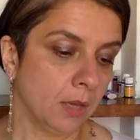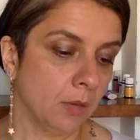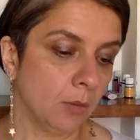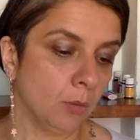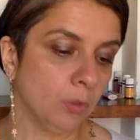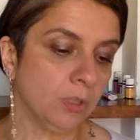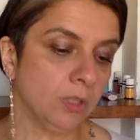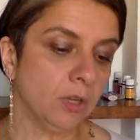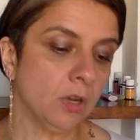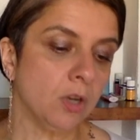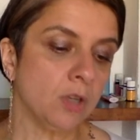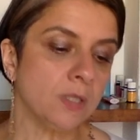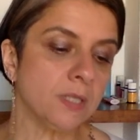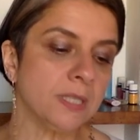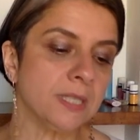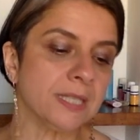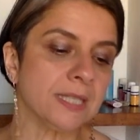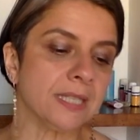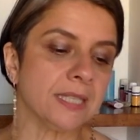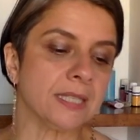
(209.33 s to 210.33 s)
What
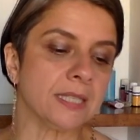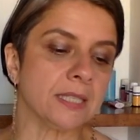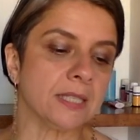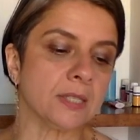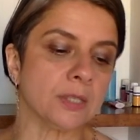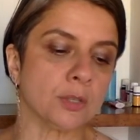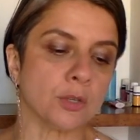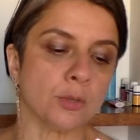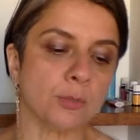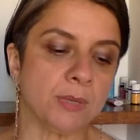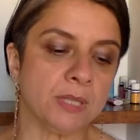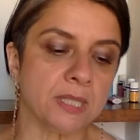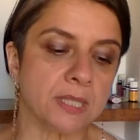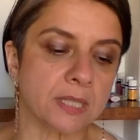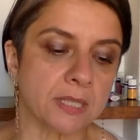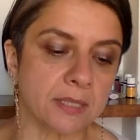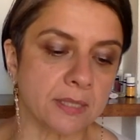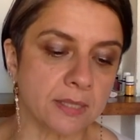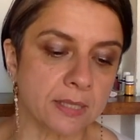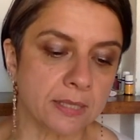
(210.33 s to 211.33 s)
causes these
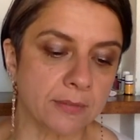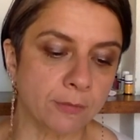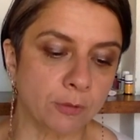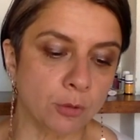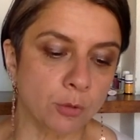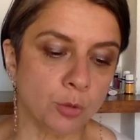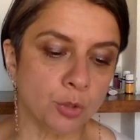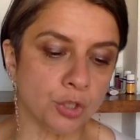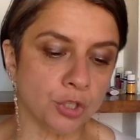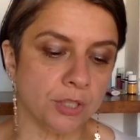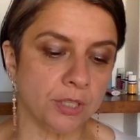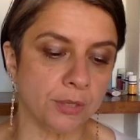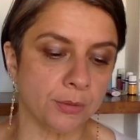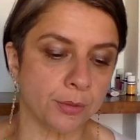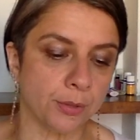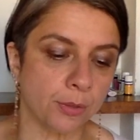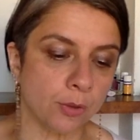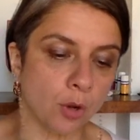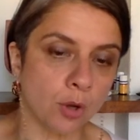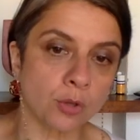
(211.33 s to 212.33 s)
disturbances, devolutionary
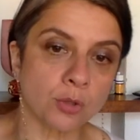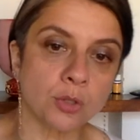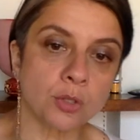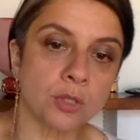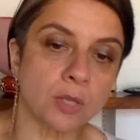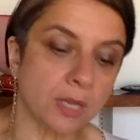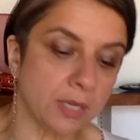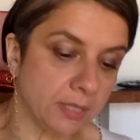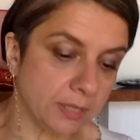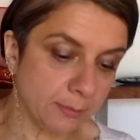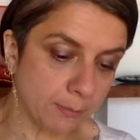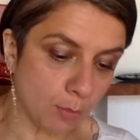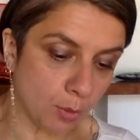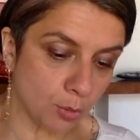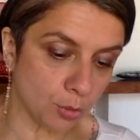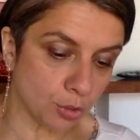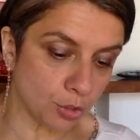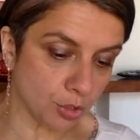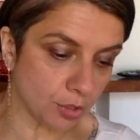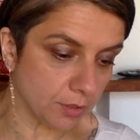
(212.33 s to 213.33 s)
thoughts and
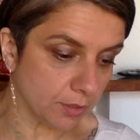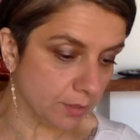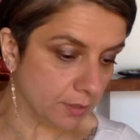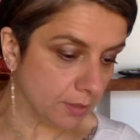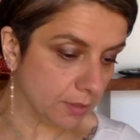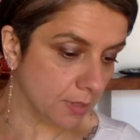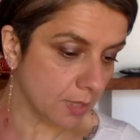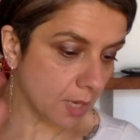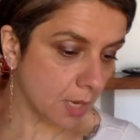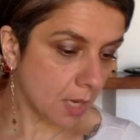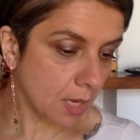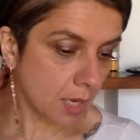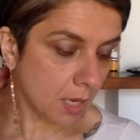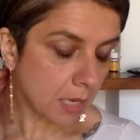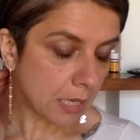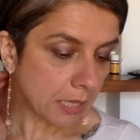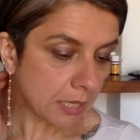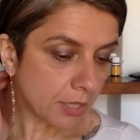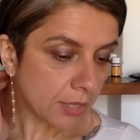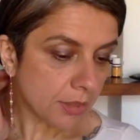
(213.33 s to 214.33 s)
emotions?
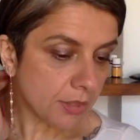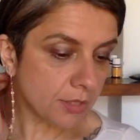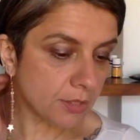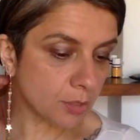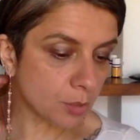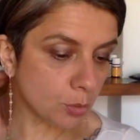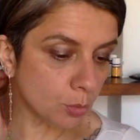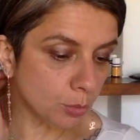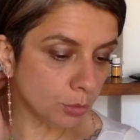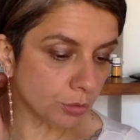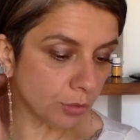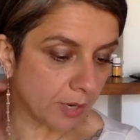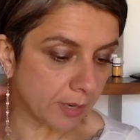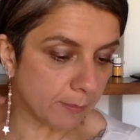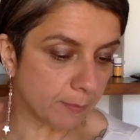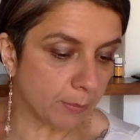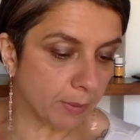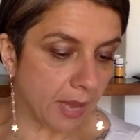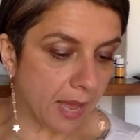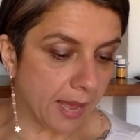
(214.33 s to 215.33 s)
This sutra
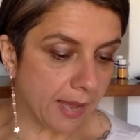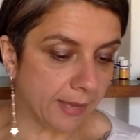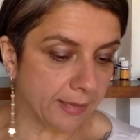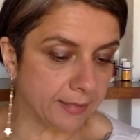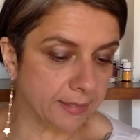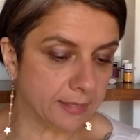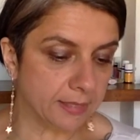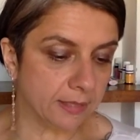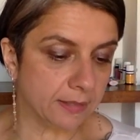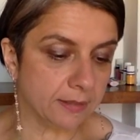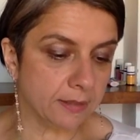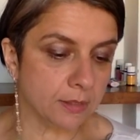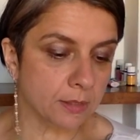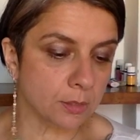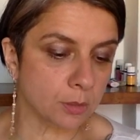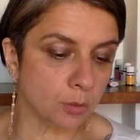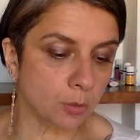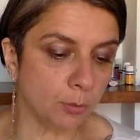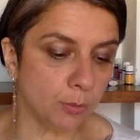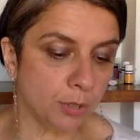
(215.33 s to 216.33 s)
implies that the
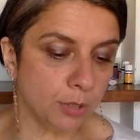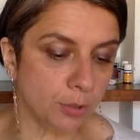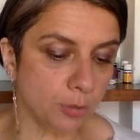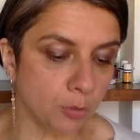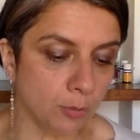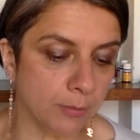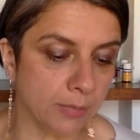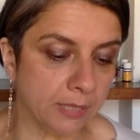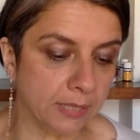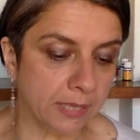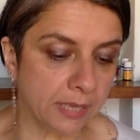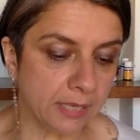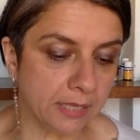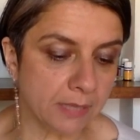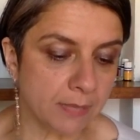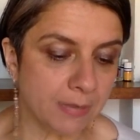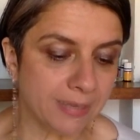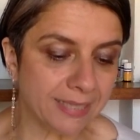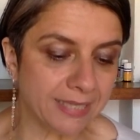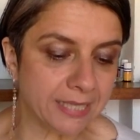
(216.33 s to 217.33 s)
subhuman
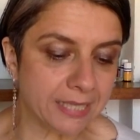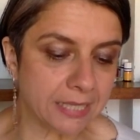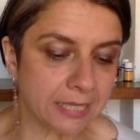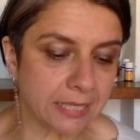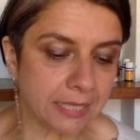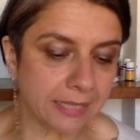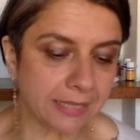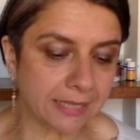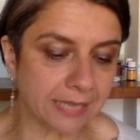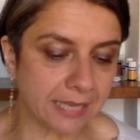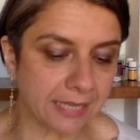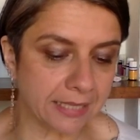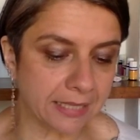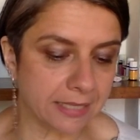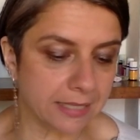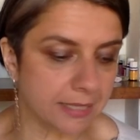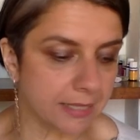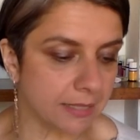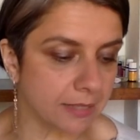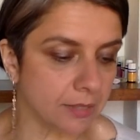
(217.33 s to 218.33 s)
animalistic
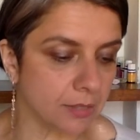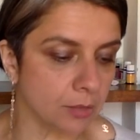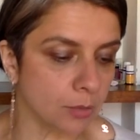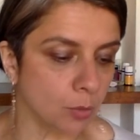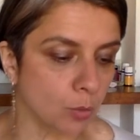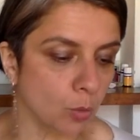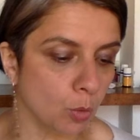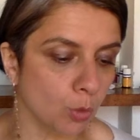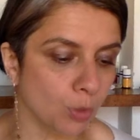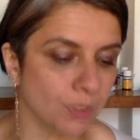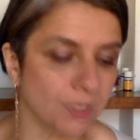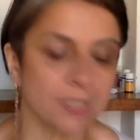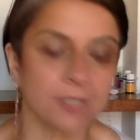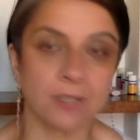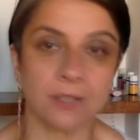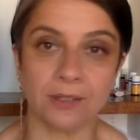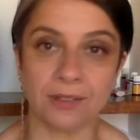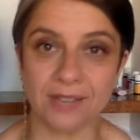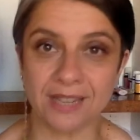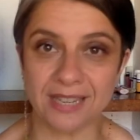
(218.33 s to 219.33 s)
tendencies towards
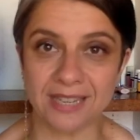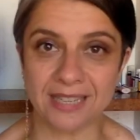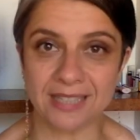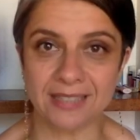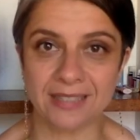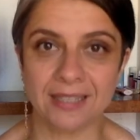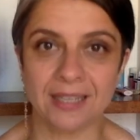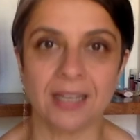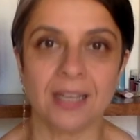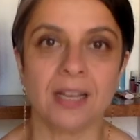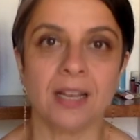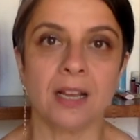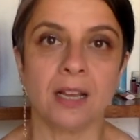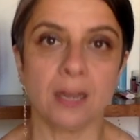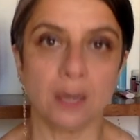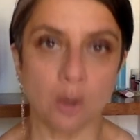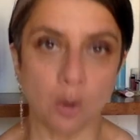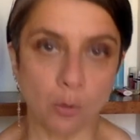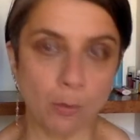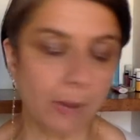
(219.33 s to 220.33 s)
greed,
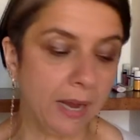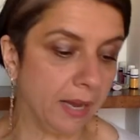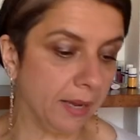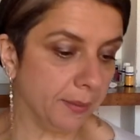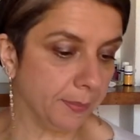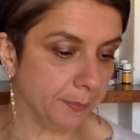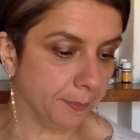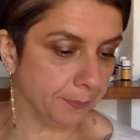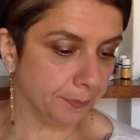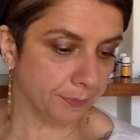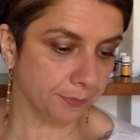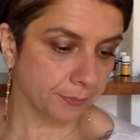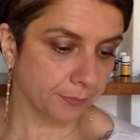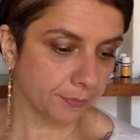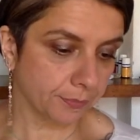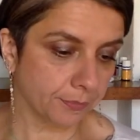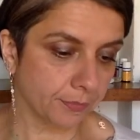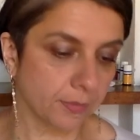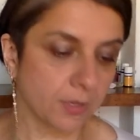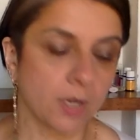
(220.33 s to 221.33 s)
lobha,
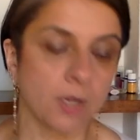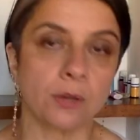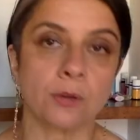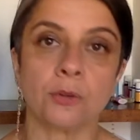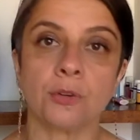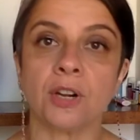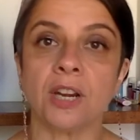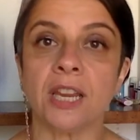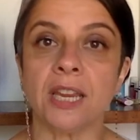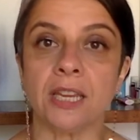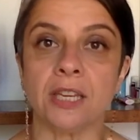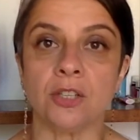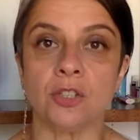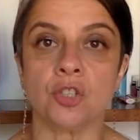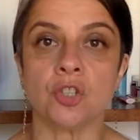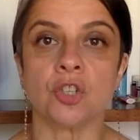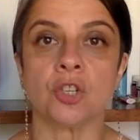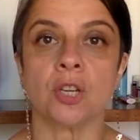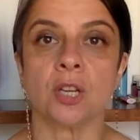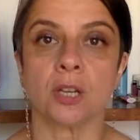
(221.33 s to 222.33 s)

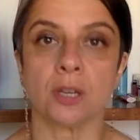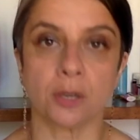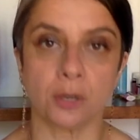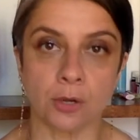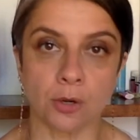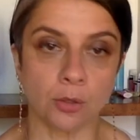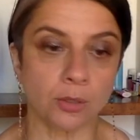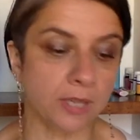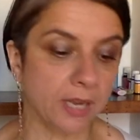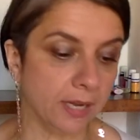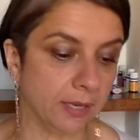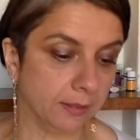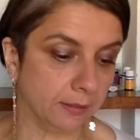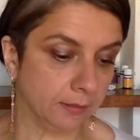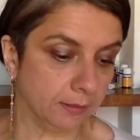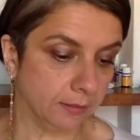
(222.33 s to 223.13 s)
rage, krodha,